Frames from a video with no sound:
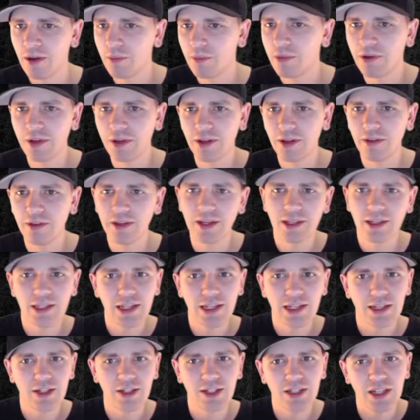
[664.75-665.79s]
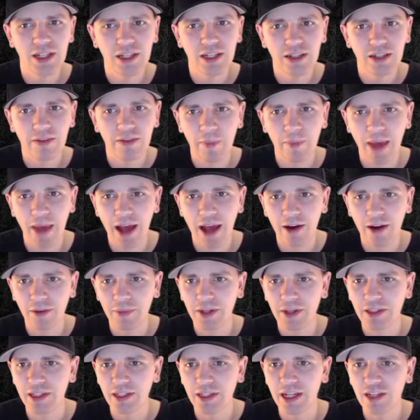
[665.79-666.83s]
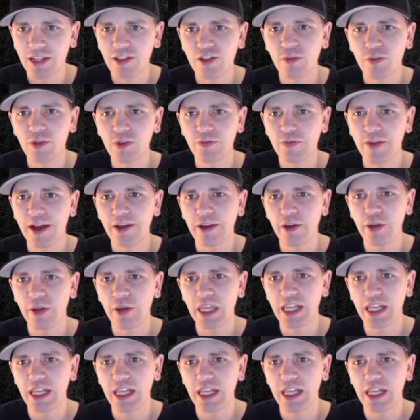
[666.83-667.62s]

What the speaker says: But like I said, it just doesn't even matter because he got so much value.